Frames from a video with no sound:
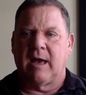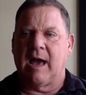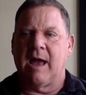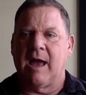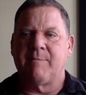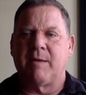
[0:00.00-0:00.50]

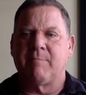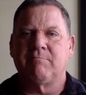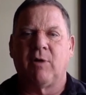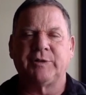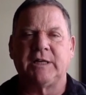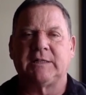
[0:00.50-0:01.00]
I'm a
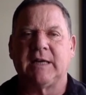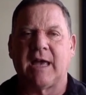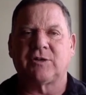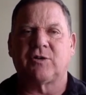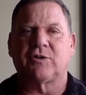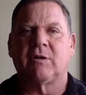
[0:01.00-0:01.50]

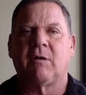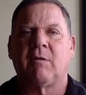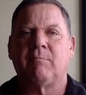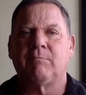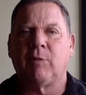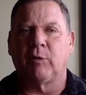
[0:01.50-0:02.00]
multitasker's
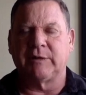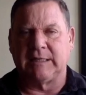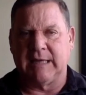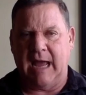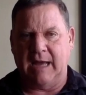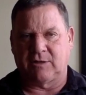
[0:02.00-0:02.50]

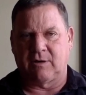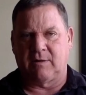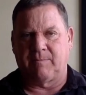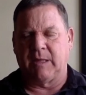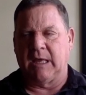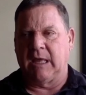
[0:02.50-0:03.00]
multitasker.
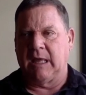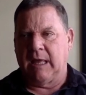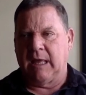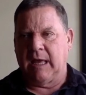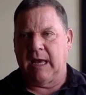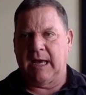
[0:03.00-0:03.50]

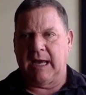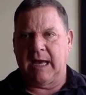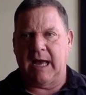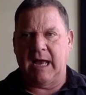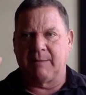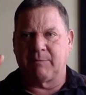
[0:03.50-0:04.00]
Uh,
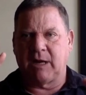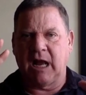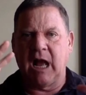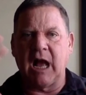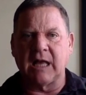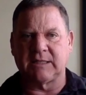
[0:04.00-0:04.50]
I'm
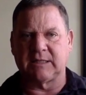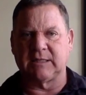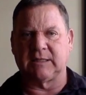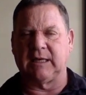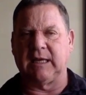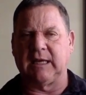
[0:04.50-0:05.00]

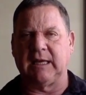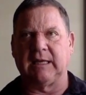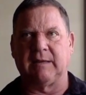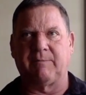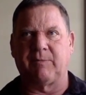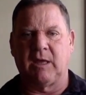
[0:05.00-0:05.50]
constantly,
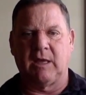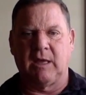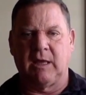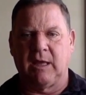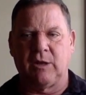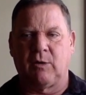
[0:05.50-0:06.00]

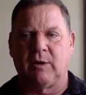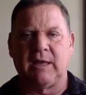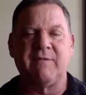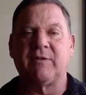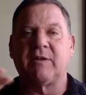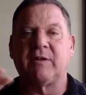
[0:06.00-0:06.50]
you know,
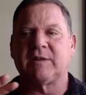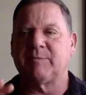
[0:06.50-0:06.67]
even as I'm